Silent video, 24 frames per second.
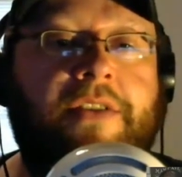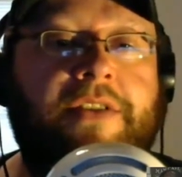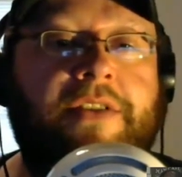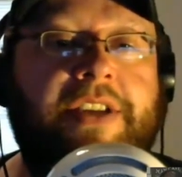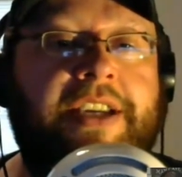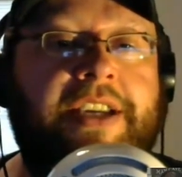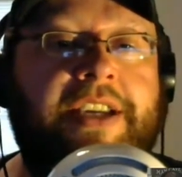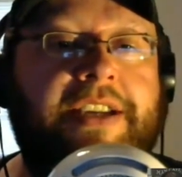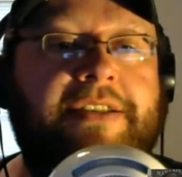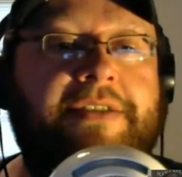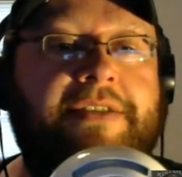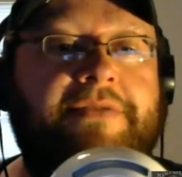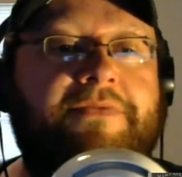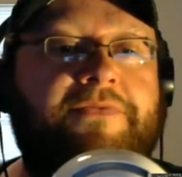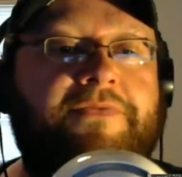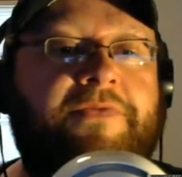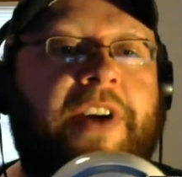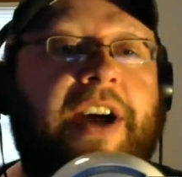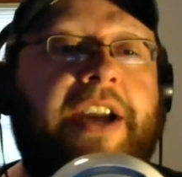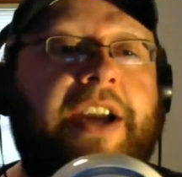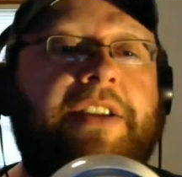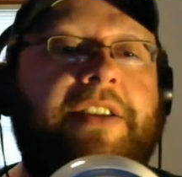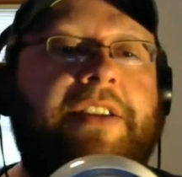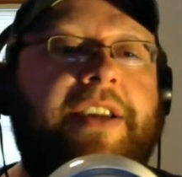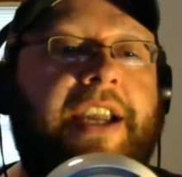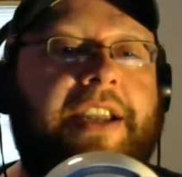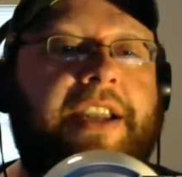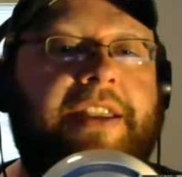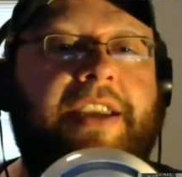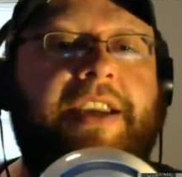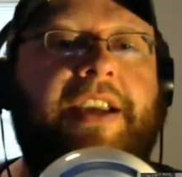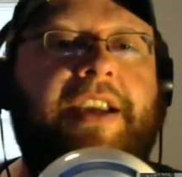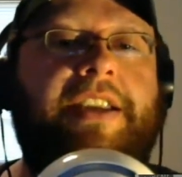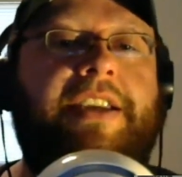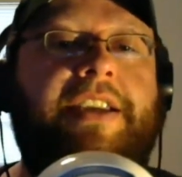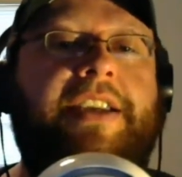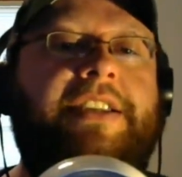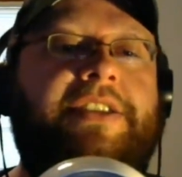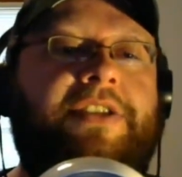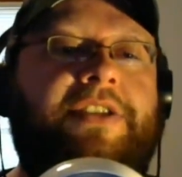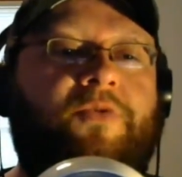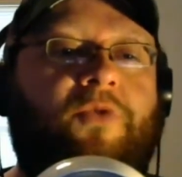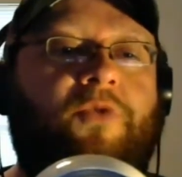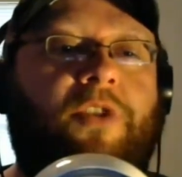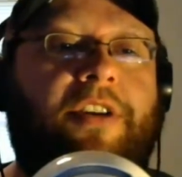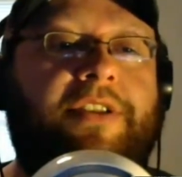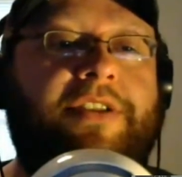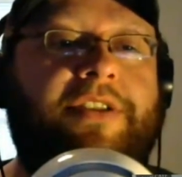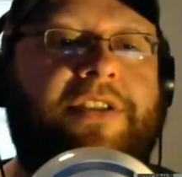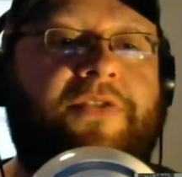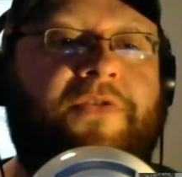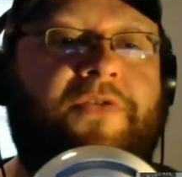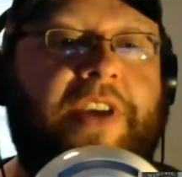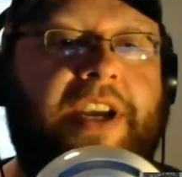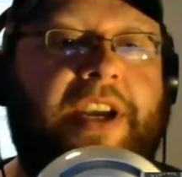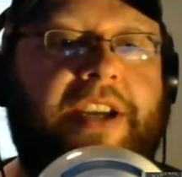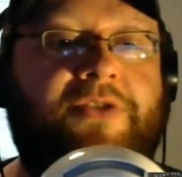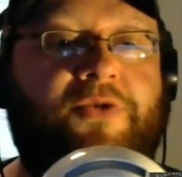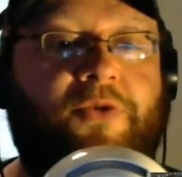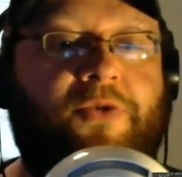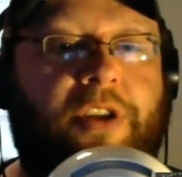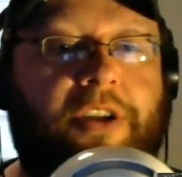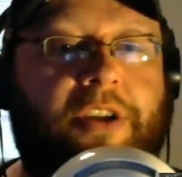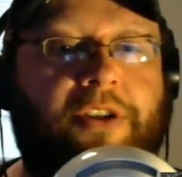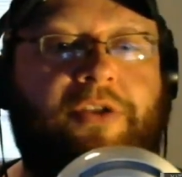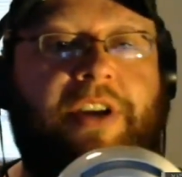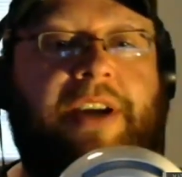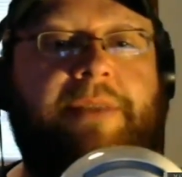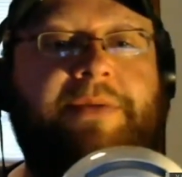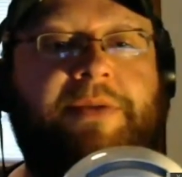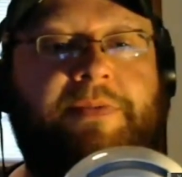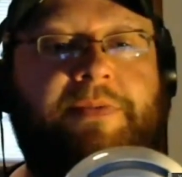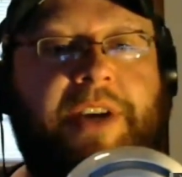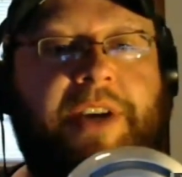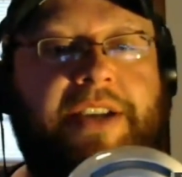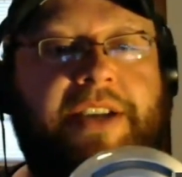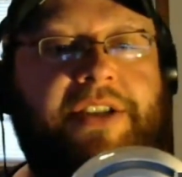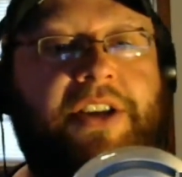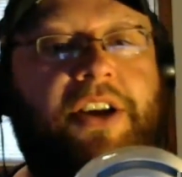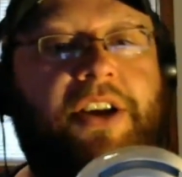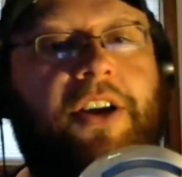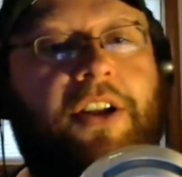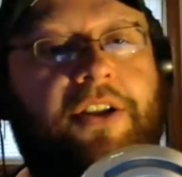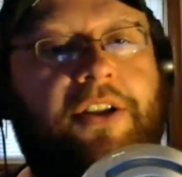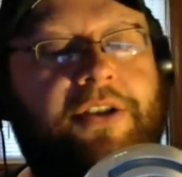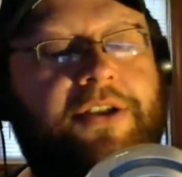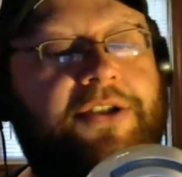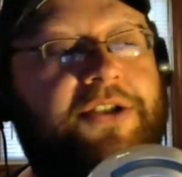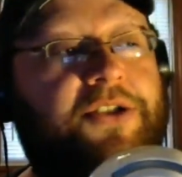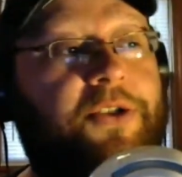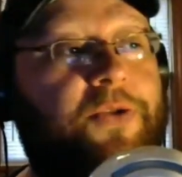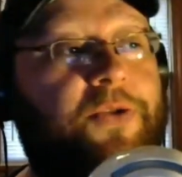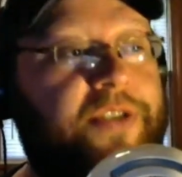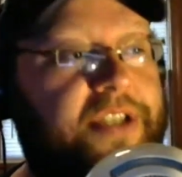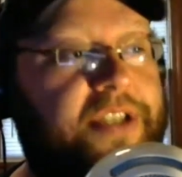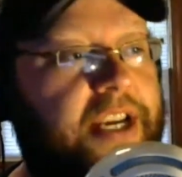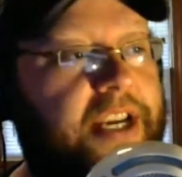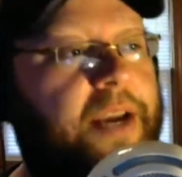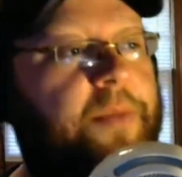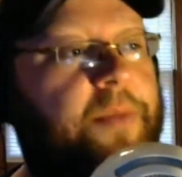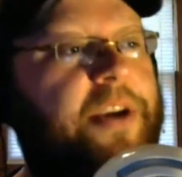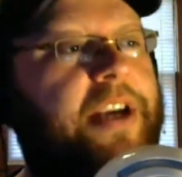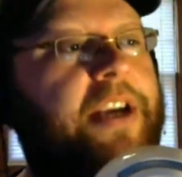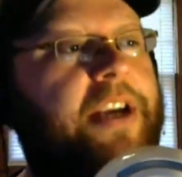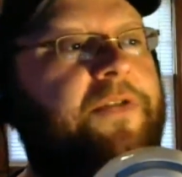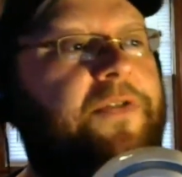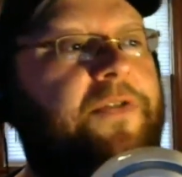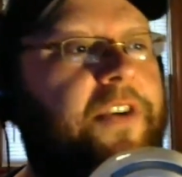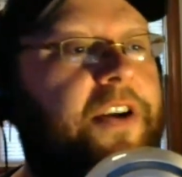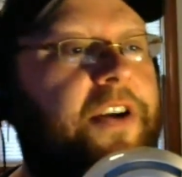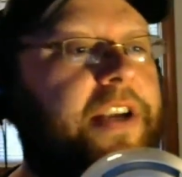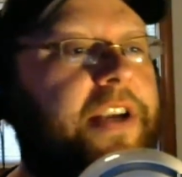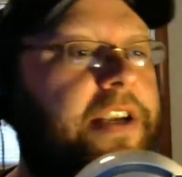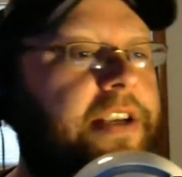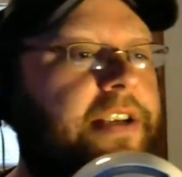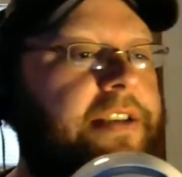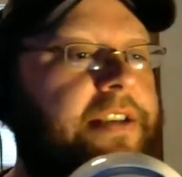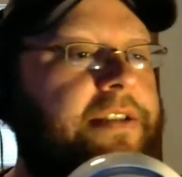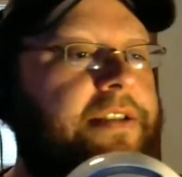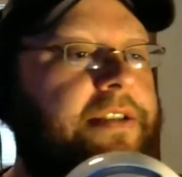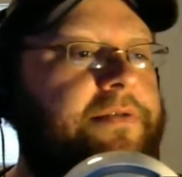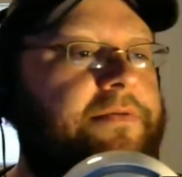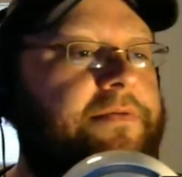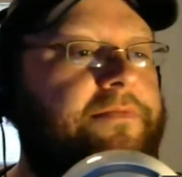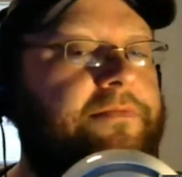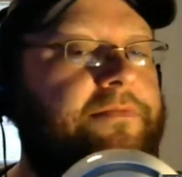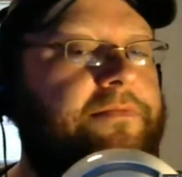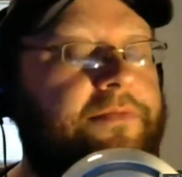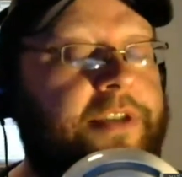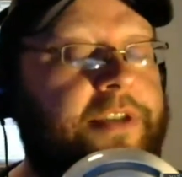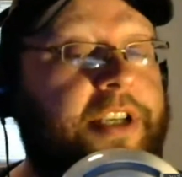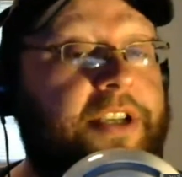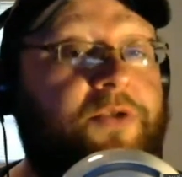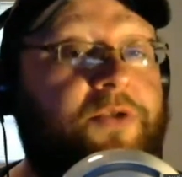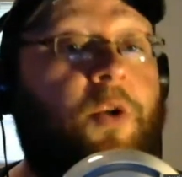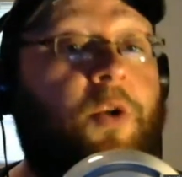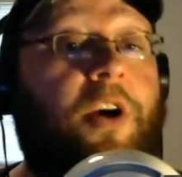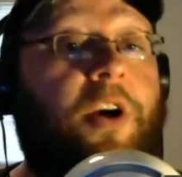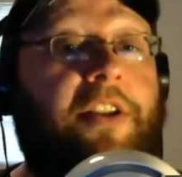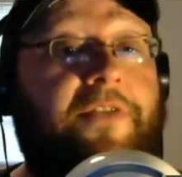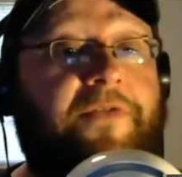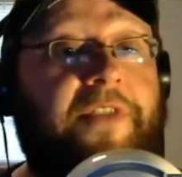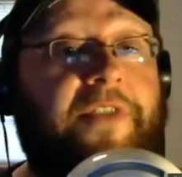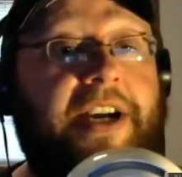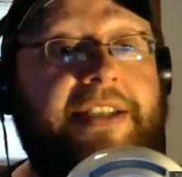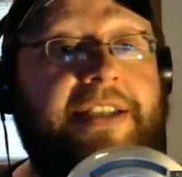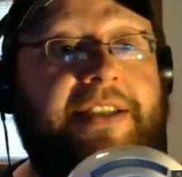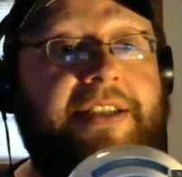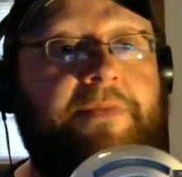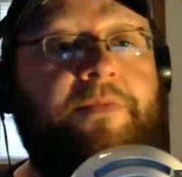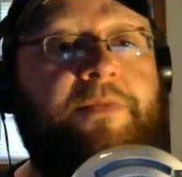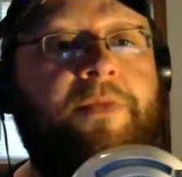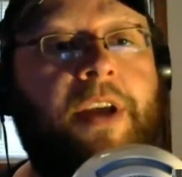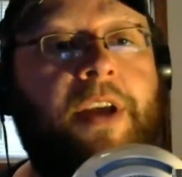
He gets finally at the end, he gets in Rollins' face. Rollins grabs him by his collar, so Sami fucking disqualifies him.